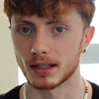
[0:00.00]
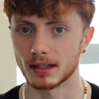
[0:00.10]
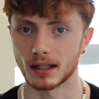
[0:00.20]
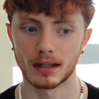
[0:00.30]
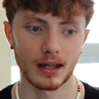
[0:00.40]
And
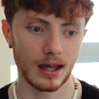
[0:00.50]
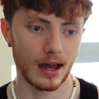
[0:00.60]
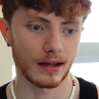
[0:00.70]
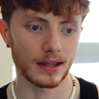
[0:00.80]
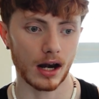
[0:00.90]
then
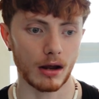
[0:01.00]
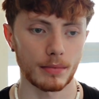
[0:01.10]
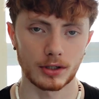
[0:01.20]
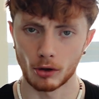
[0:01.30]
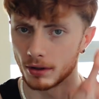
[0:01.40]
that
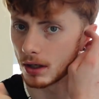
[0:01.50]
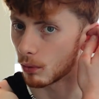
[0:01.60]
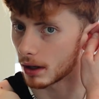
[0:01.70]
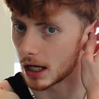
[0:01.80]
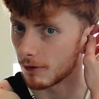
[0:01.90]
opportunity didn't
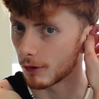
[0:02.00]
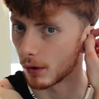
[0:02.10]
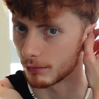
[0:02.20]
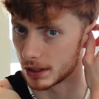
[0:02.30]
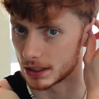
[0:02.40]
work out for
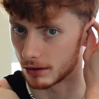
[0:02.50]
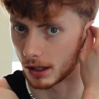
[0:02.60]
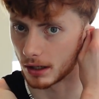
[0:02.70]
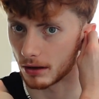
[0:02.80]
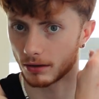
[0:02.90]
one reason or
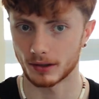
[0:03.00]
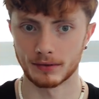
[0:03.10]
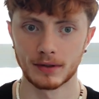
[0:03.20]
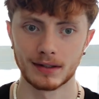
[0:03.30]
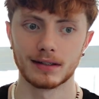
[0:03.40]
another. And,
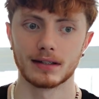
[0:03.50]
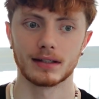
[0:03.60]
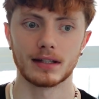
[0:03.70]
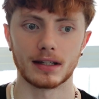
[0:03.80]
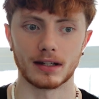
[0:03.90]

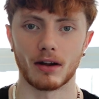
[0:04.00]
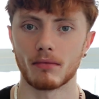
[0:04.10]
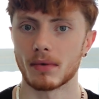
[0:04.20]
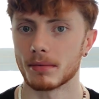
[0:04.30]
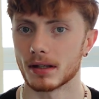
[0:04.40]

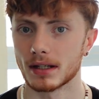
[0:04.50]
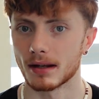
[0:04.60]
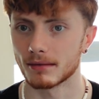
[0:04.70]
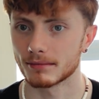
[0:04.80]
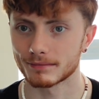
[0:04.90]
maybe I'd get
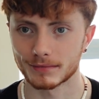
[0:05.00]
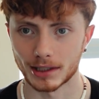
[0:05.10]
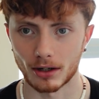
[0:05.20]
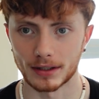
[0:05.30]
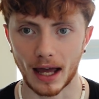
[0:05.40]
a
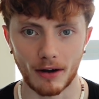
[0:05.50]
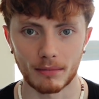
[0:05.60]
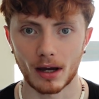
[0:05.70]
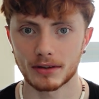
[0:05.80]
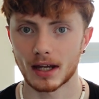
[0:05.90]
little down
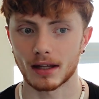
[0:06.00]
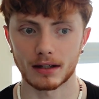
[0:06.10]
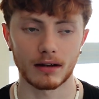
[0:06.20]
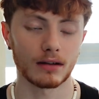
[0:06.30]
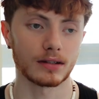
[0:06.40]
about that. Like,
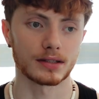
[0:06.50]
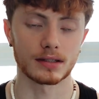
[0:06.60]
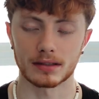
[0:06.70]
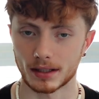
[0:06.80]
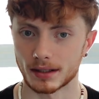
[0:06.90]
oh, this
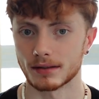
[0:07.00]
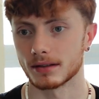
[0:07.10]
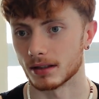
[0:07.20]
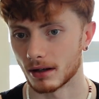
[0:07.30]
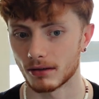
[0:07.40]
is like,
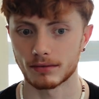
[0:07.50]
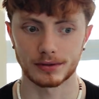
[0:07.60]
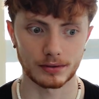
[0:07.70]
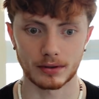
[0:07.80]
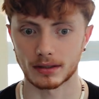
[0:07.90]

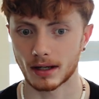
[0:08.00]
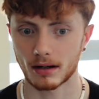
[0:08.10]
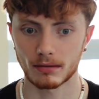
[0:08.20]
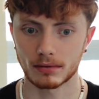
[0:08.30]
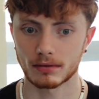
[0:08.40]
it's like
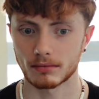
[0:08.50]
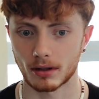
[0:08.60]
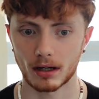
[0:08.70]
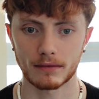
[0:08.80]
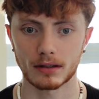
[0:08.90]
terrible,
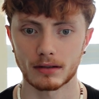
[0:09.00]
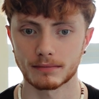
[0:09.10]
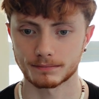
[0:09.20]
whatever.